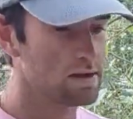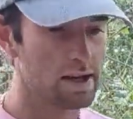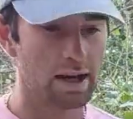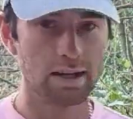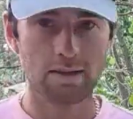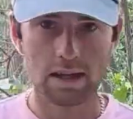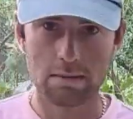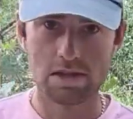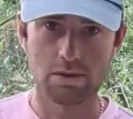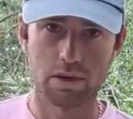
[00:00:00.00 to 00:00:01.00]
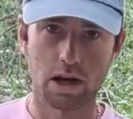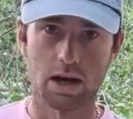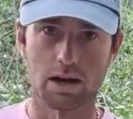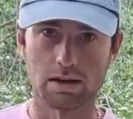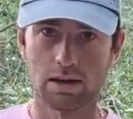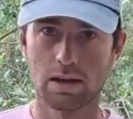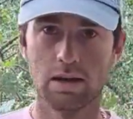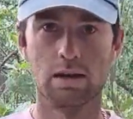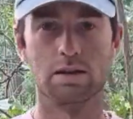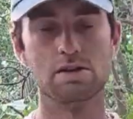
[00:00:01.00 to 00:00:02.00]
Designed in the image of God,
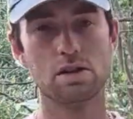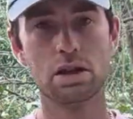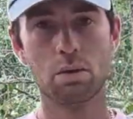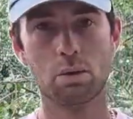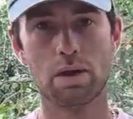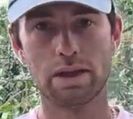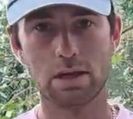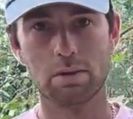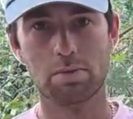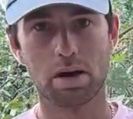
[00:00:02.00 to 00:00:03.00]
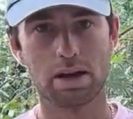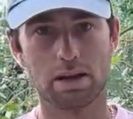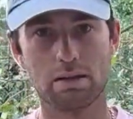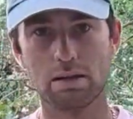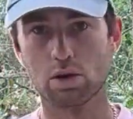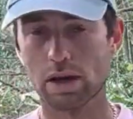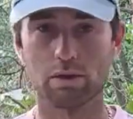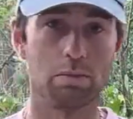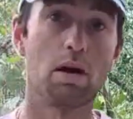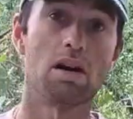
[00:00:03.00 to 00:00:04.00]
there's only one way the human body could
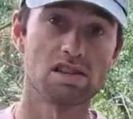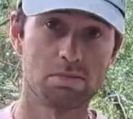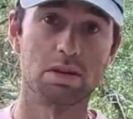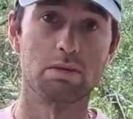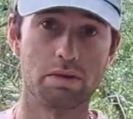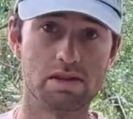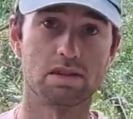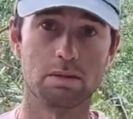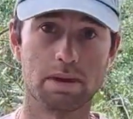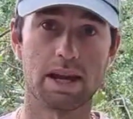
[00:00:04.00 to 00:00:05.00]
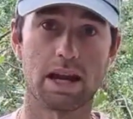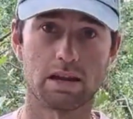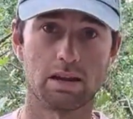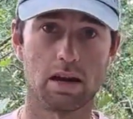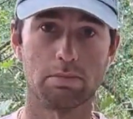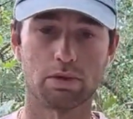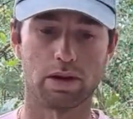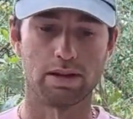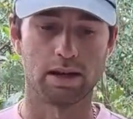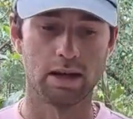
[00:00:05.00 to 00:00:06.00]
ever possibly physically, mechanically
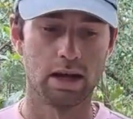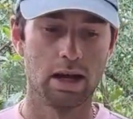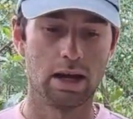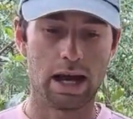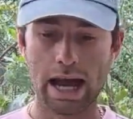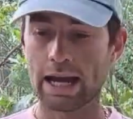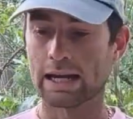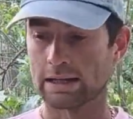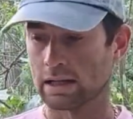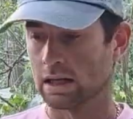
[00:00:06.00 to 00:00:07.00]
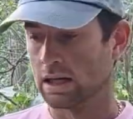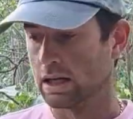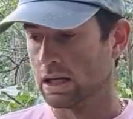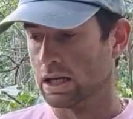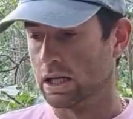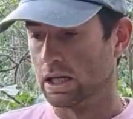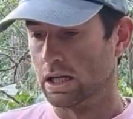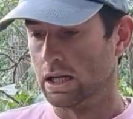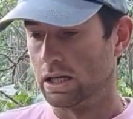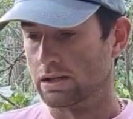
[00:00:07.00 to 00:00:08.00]
operate. And
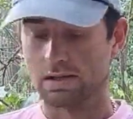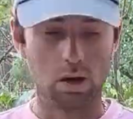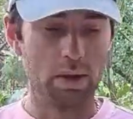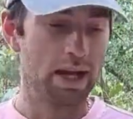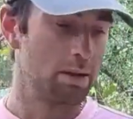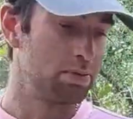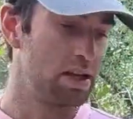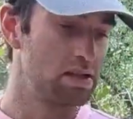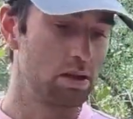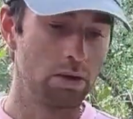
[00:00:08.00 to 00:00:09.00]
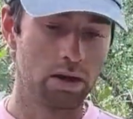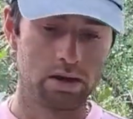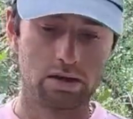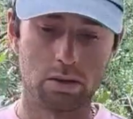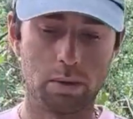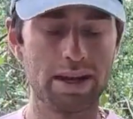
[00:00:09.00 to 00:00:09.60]
so we can't place clothing onto it.